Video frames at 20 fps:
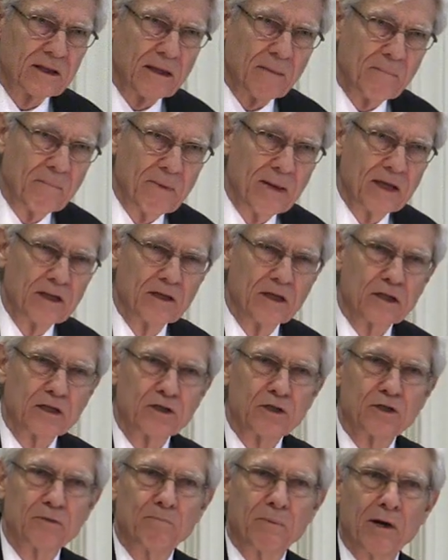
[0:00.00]
the, the
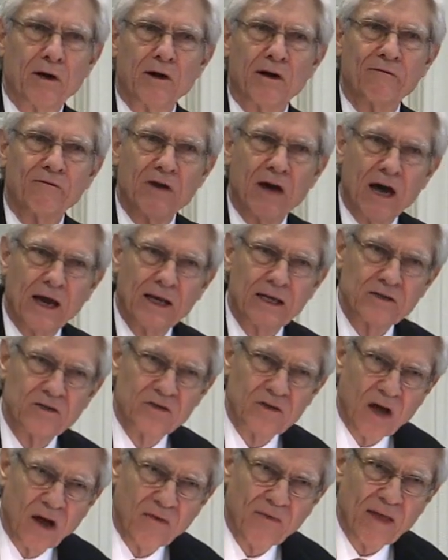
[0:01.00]
Spirit of God has
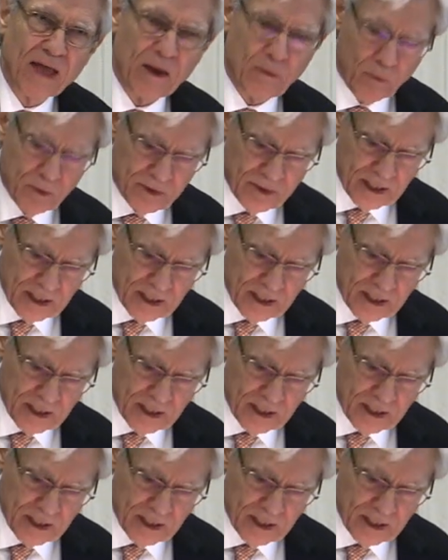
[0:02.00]
done that with